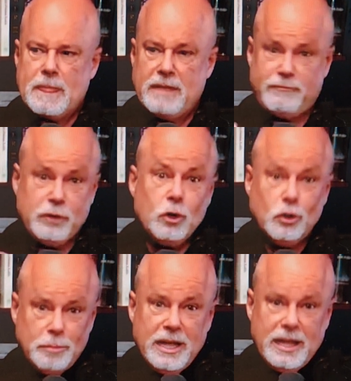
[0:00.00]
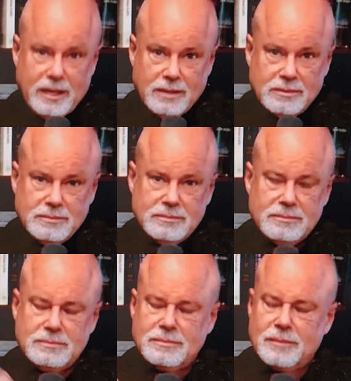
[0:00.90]
It fueled me,
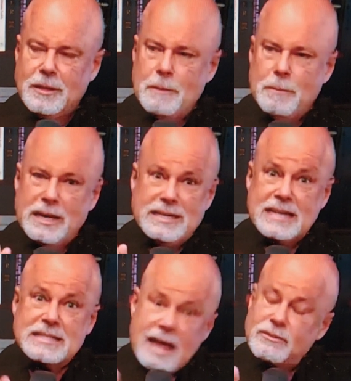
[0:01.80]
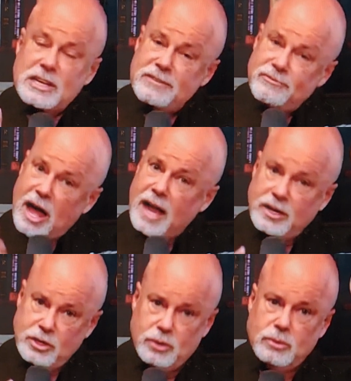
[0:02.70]
but it doesn't have to
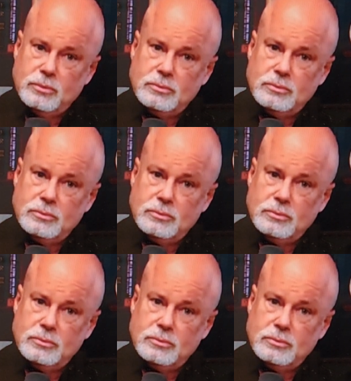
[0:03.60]
define you.